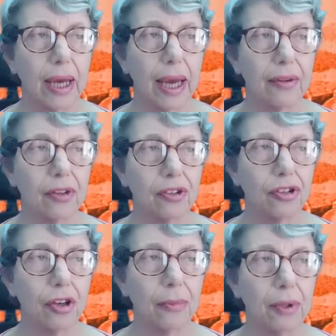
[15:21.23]
at the
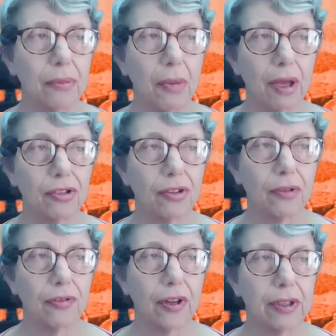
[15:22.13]
German Marshall
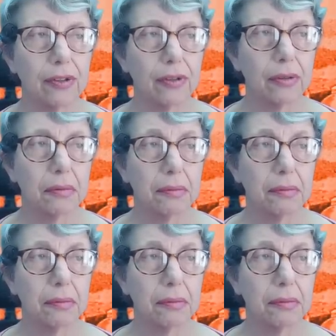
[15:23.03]
Fund,